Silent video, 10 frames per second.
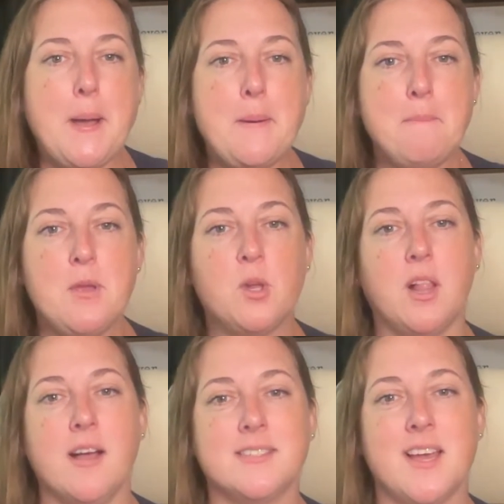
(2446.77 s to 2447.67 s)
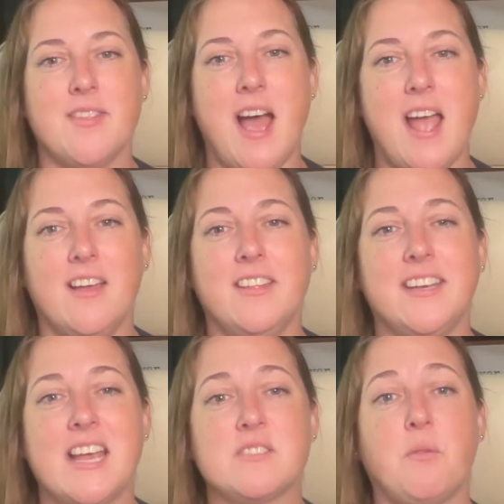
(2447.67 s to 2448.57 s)
You clunked down the aisle and a
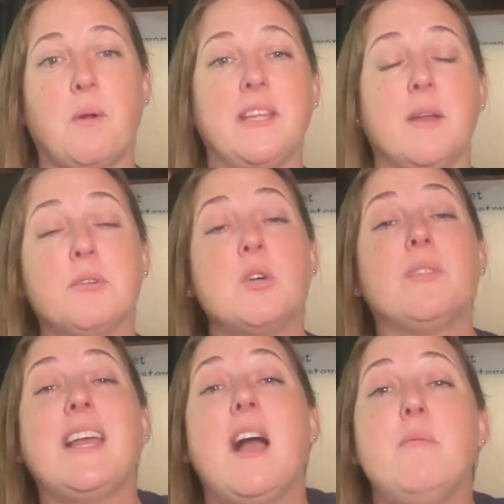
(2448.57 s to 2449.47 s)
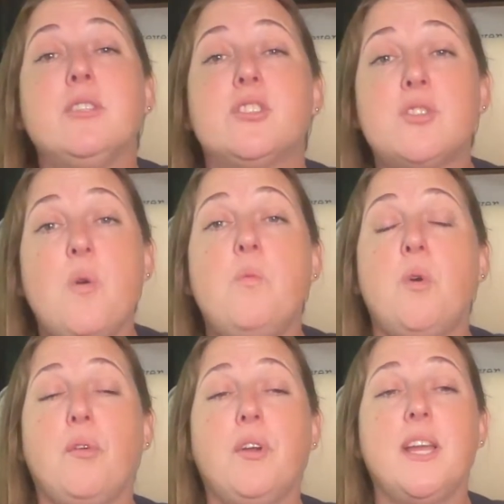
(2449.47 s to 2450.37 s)
cast for wedding number 2. Like, I was so
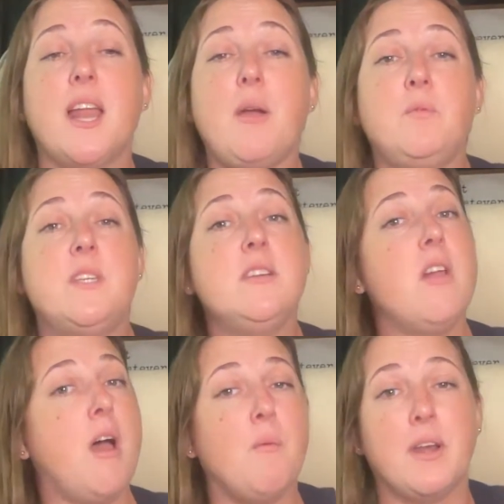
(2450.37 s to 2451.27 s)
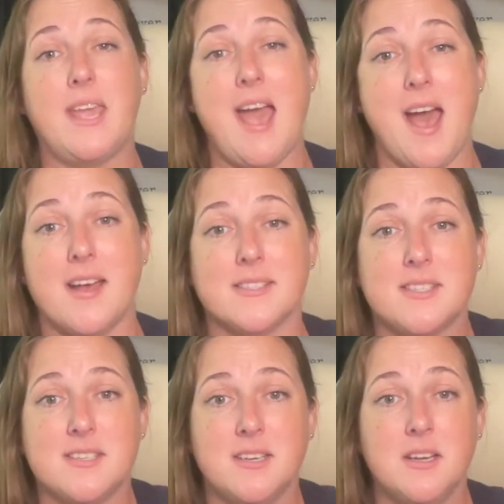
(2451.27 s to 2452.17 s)
worried. I did not want to
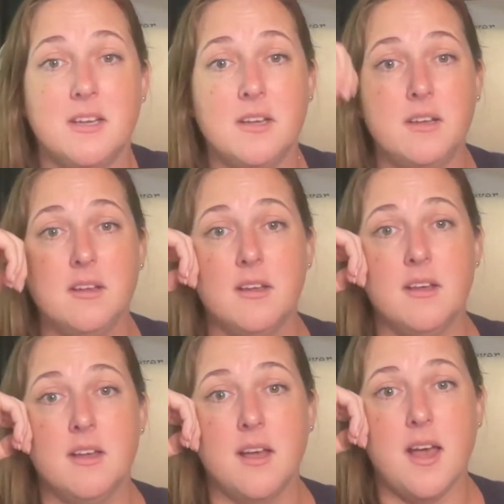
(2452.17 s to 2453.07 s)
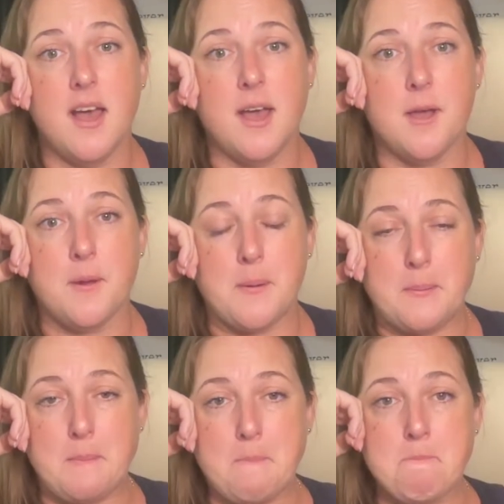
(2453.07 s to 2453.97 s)
cast.
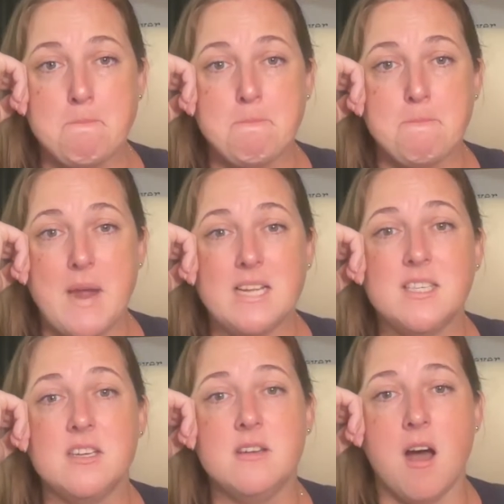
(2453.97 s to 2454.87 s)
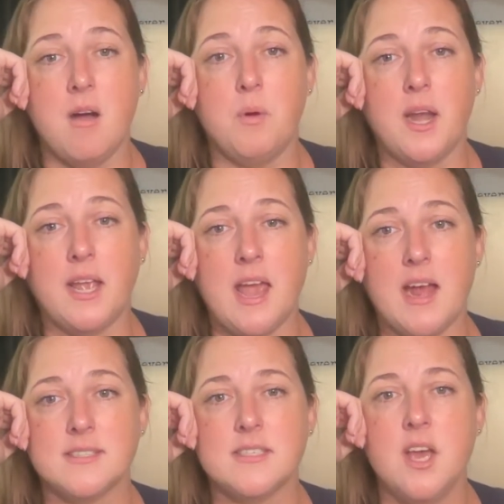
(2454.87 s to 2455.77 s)
Um, I did not want to
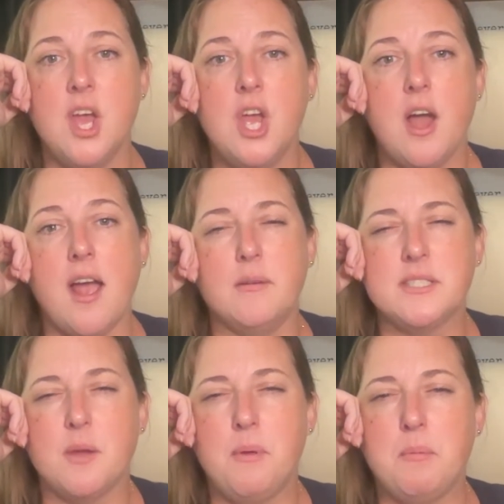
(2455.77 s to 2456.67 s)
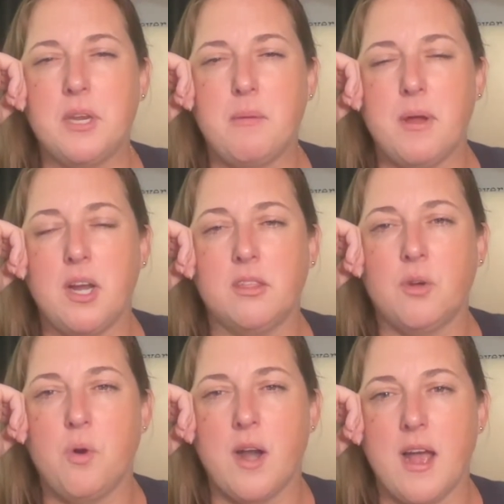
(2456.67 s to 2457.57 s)
cast. I always tell people to get married at the
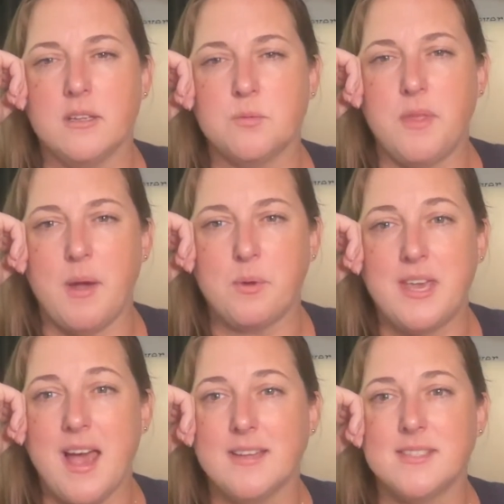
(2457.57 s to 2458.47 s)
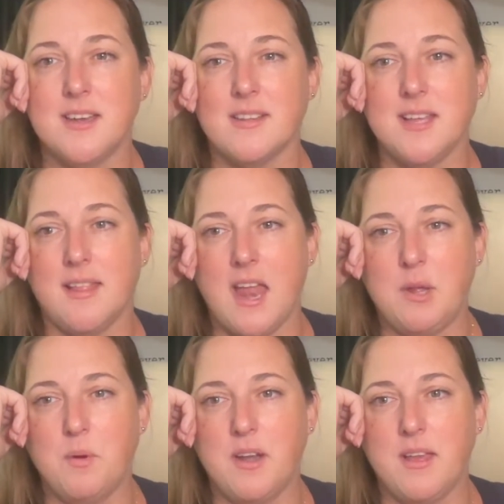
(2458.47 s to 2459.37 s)
courthouse without guests and not tell
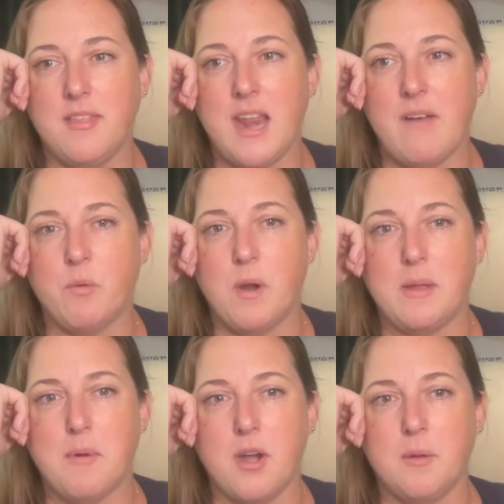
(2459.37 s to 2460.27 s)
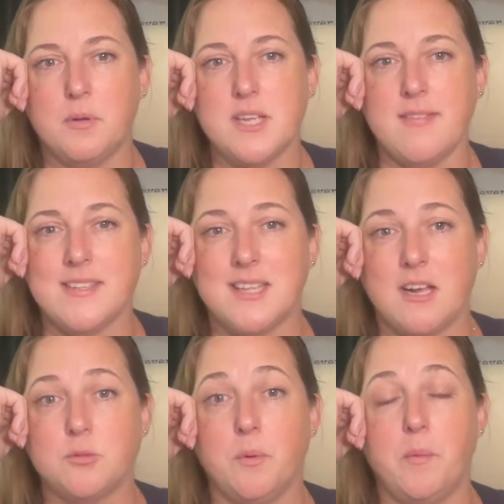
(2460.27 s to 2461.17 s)
anyone and then have a wedding party and pretend that's an
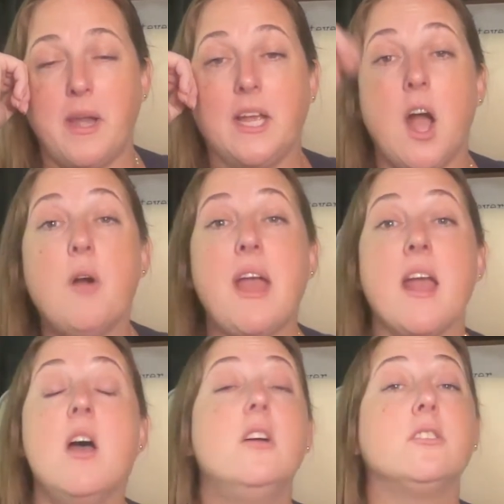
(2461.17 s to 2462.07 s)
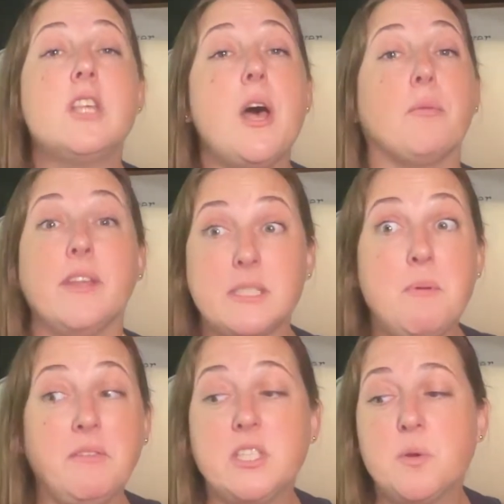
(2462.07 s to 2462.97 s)
actual wedding. Okay, so let's
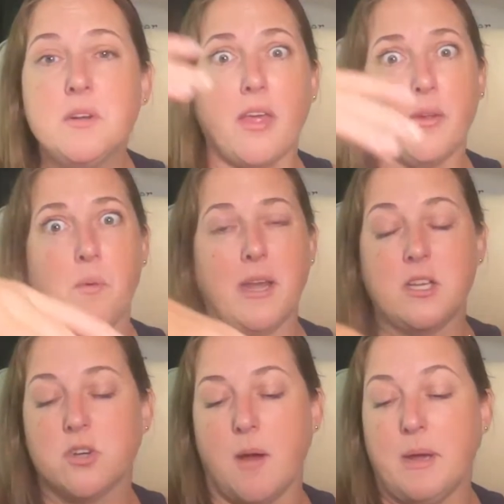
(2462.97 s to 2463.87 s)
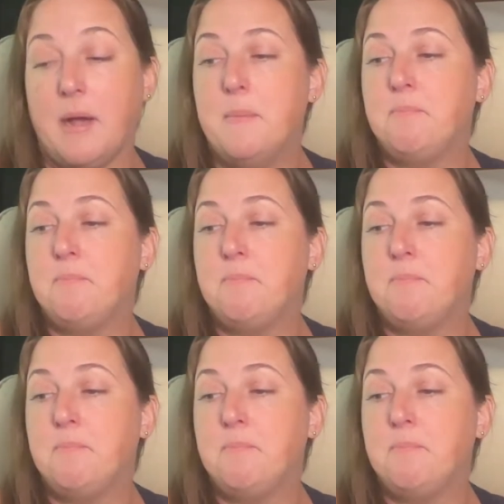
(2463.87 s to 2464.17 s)
pivot to another wedding drama.